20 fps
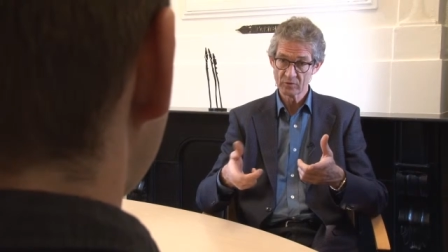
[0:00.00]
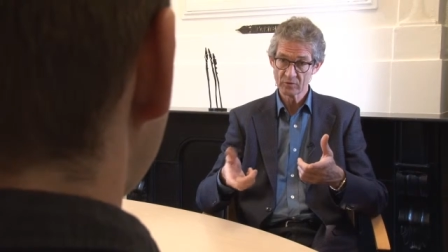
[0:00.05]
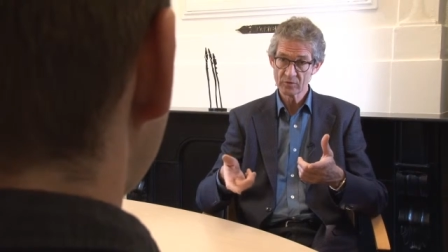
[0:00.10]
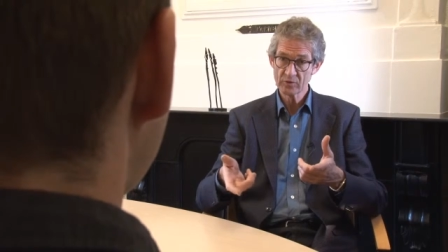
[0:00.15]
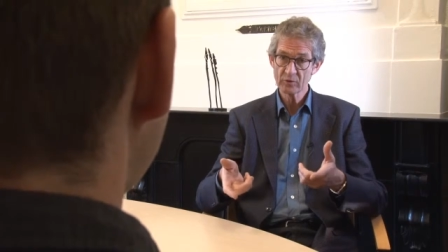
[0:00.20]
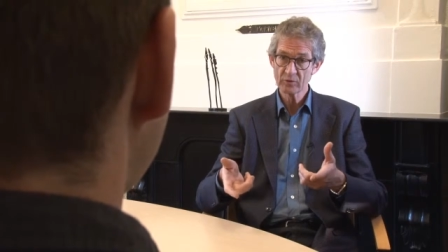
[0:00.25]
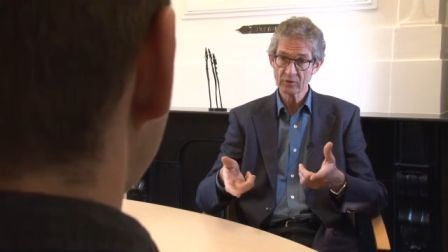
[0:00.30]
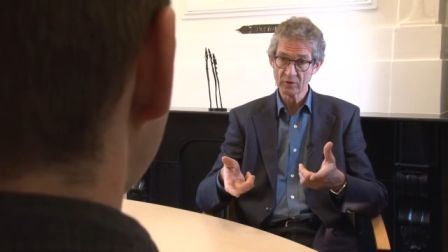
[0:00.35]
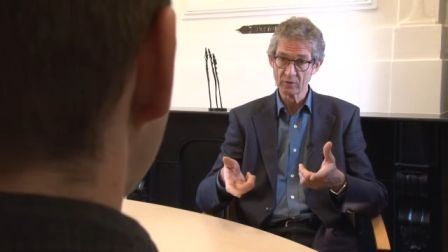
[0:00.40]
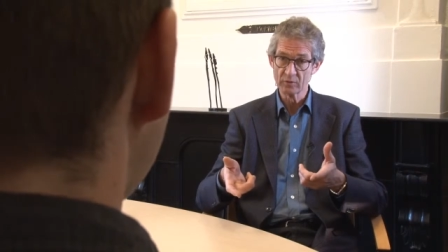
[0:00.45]

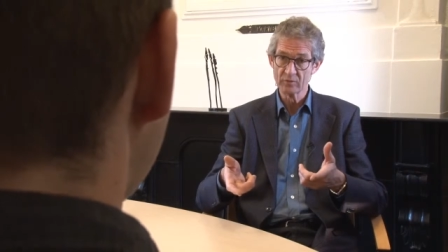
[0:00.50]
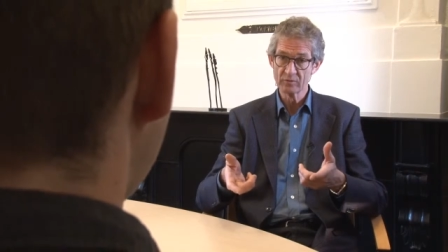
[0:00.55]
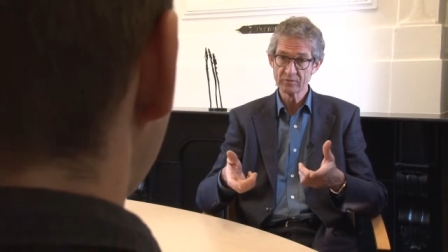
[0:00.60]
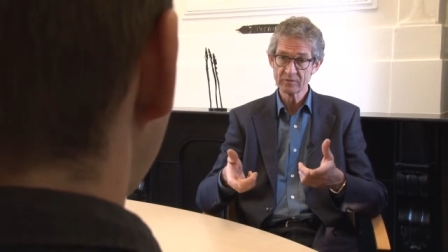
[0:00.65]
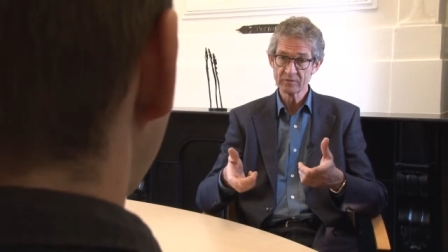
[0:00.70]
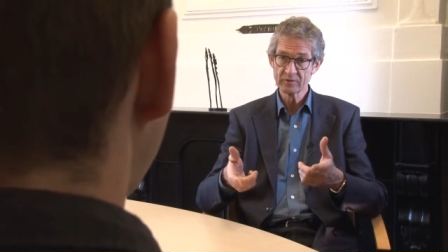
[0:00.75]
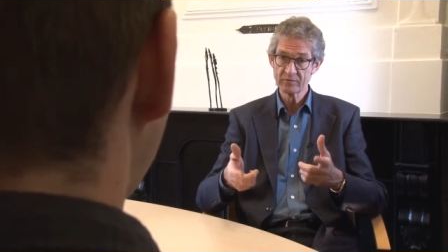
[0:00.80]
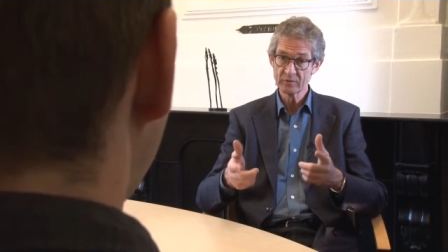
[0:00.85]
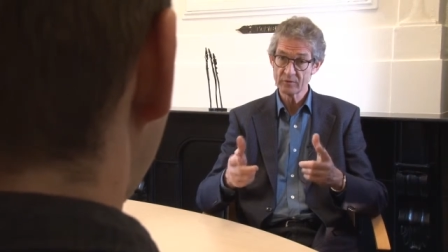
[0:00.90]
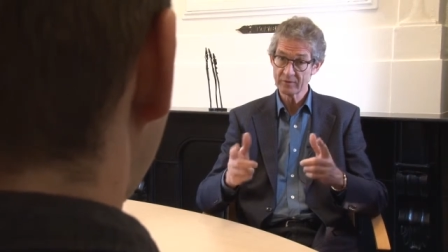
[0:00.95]
on your
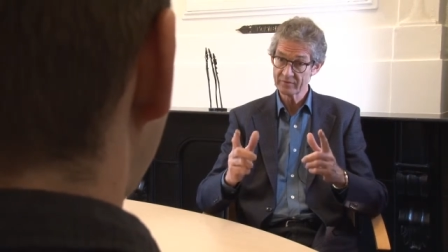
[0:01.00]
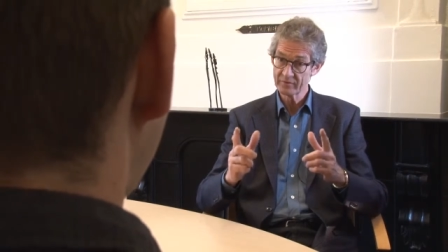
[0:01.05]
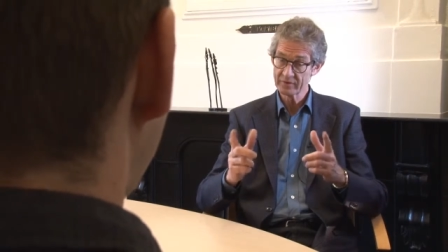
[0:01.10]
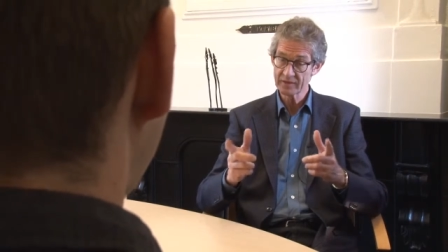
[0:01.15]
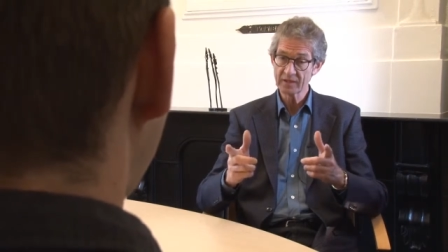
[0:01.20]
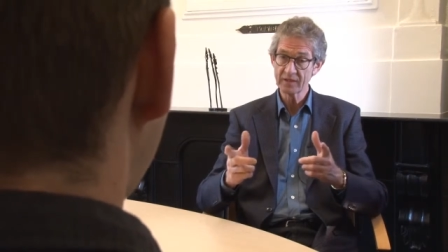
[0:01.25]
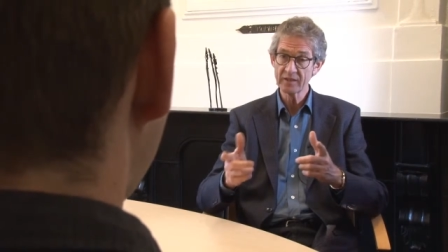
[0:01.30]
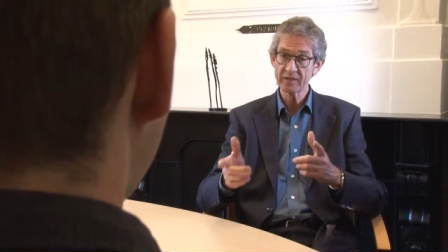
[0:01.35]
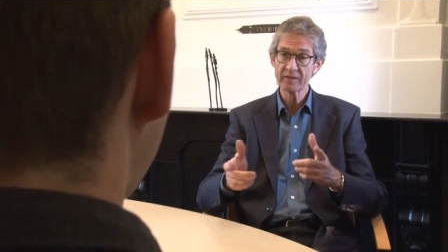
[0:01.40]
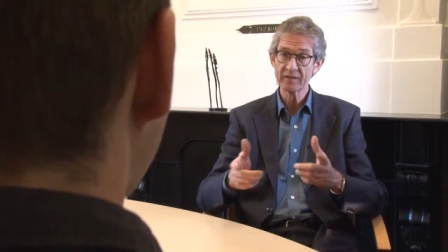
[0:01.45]
own, if you have a
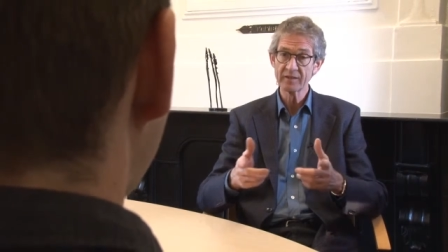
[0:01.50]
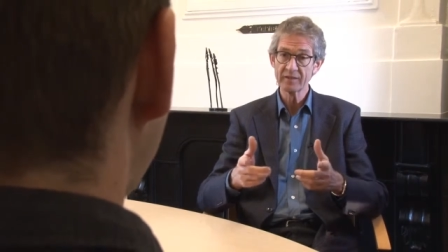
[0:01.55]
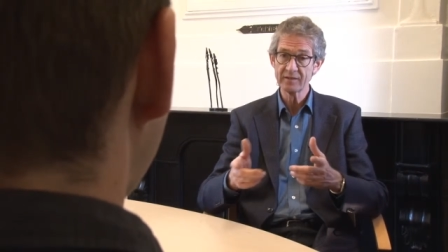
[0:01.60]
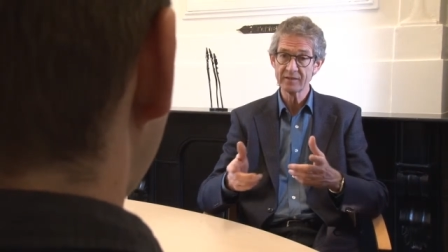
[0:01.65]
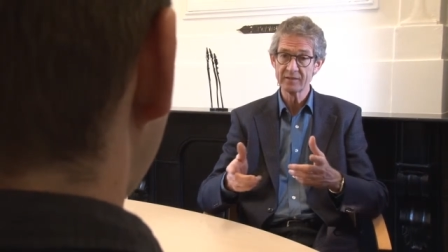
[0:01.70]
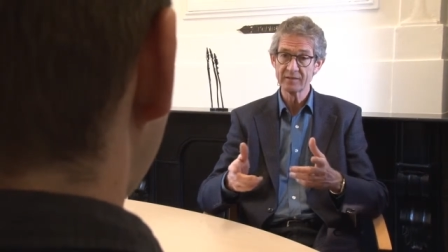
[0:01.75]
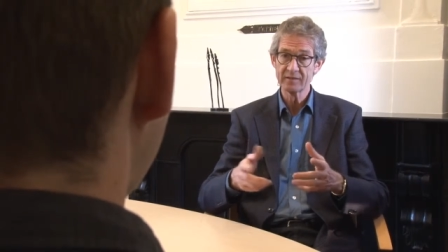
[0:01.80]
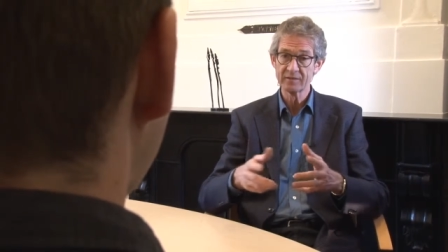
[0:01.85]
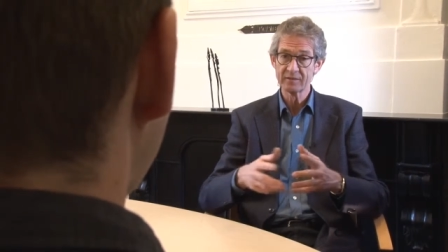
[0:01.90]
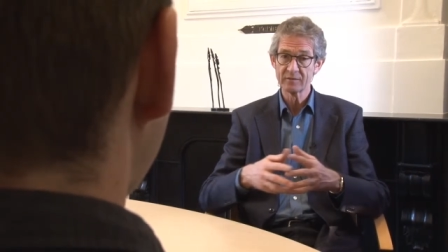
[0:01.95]
clear
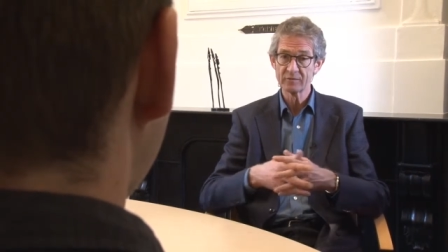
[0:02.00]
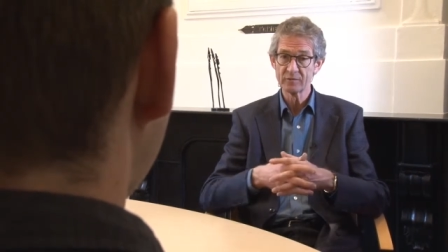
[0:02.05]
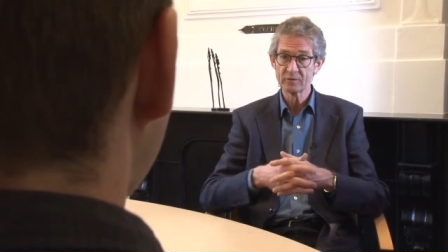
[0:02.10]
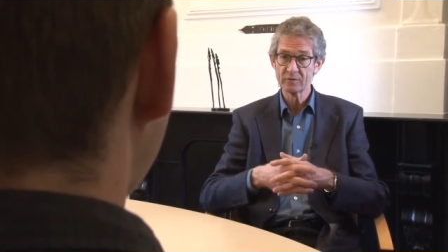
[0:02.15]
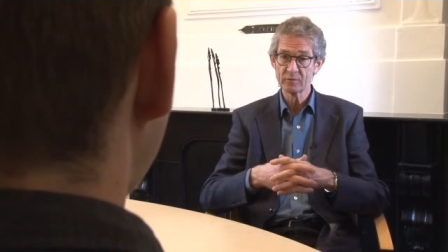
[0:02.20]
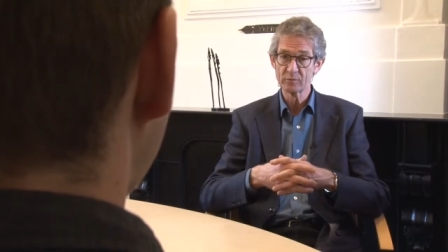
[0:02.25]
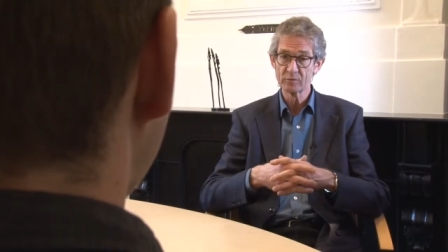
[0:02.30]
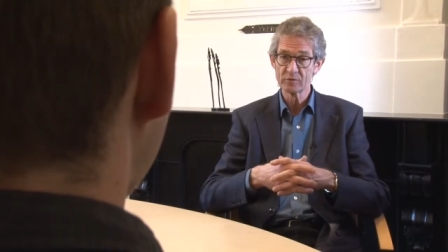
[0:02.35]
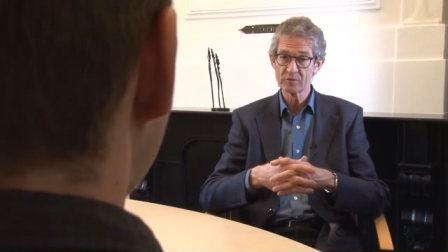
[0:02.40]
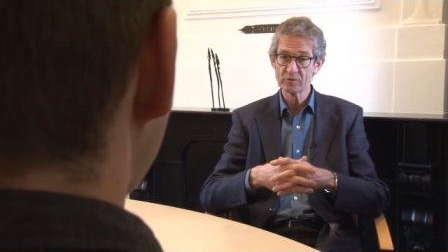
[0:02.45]
idea of
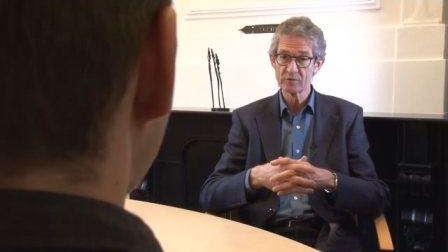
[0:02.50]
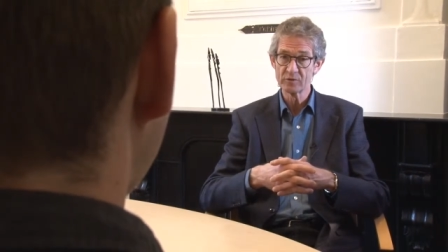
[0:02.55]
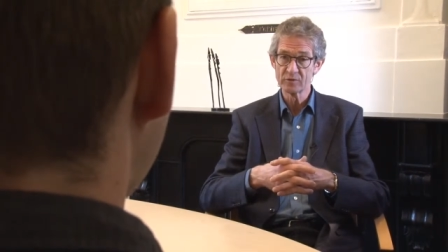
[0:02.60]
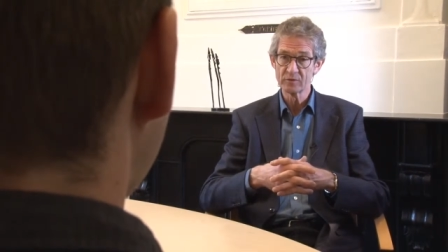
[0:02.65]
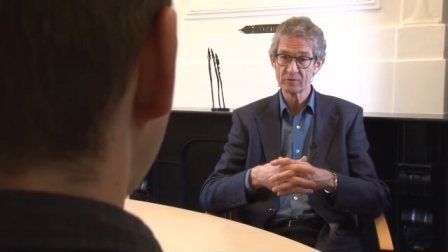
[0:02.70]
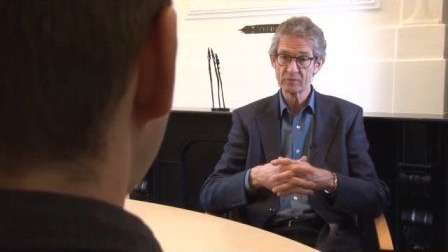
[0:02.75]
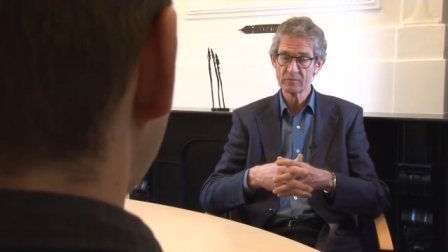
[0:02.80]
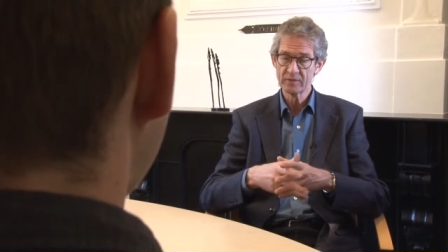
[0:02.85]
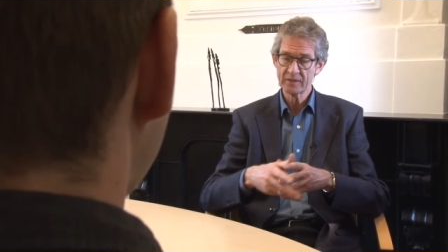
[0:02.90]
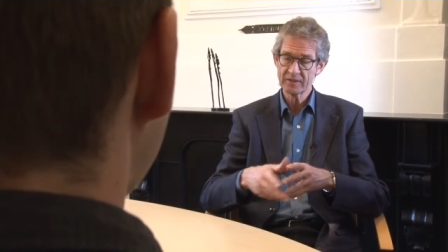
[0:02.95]
what you want to
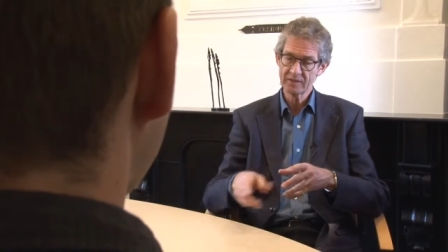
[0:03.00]
do,